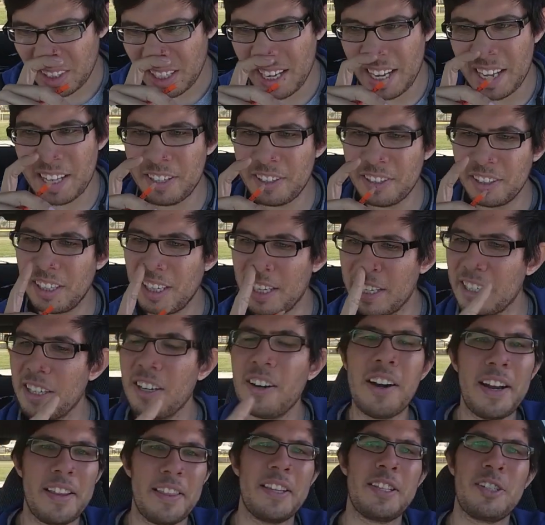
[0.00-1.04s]
And you're like, all
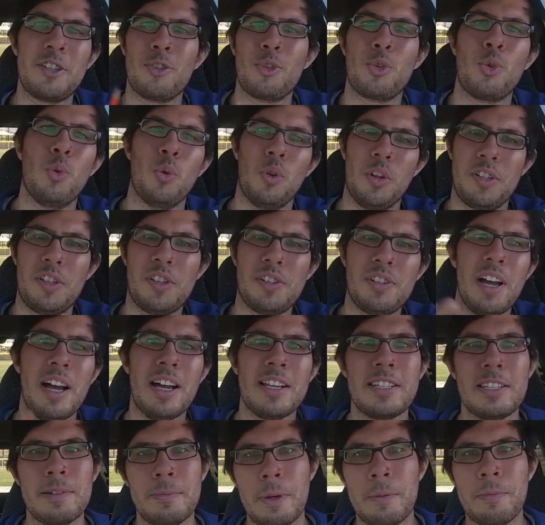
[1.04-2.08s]
right, this is cool, this is
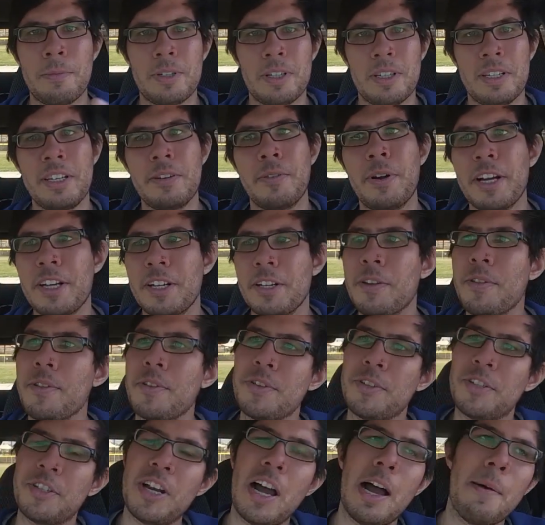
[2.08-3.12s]
awesome, I'm gonna get ready to do
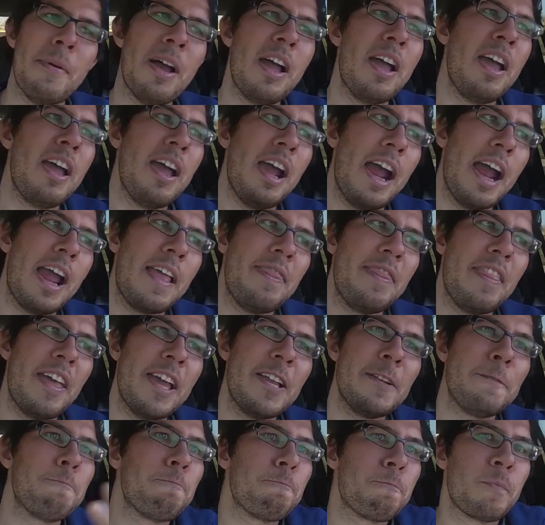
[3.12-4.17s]
this job. And
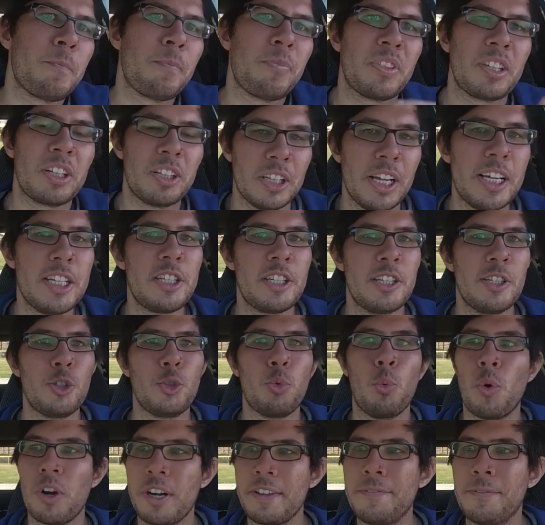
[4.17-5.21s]
then less than
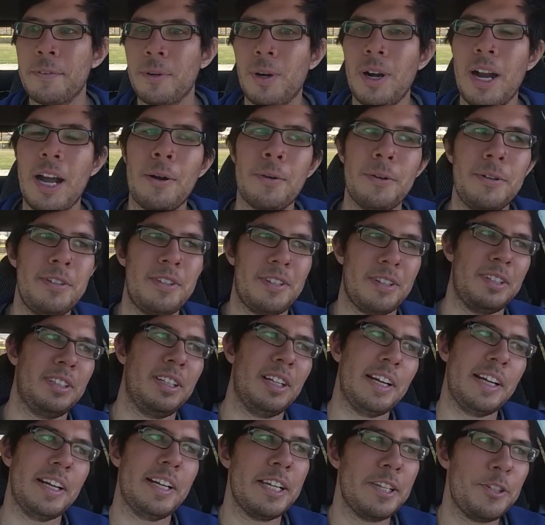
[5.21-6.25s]
24 hours, the
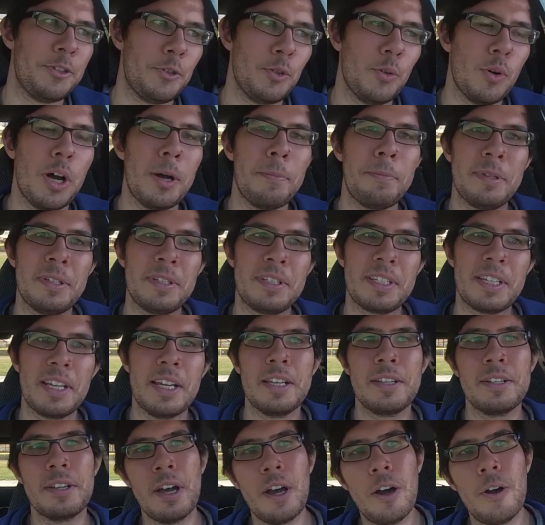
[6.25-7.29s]
client hits you up and
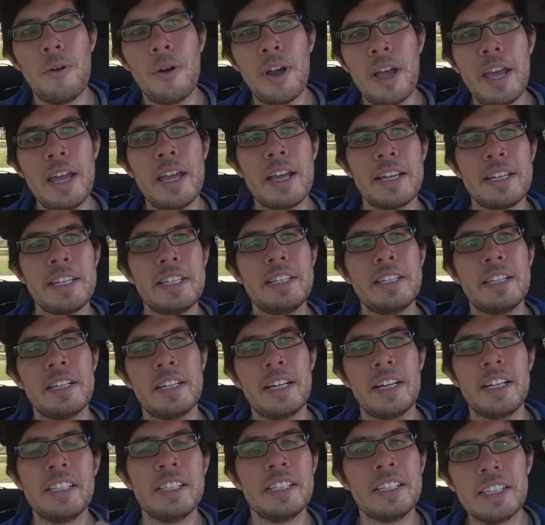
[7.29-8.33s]
says, oh, hey, I need
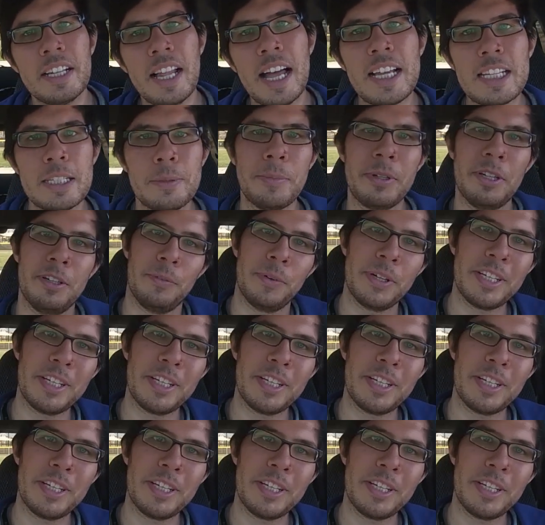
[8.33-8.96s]
a last minute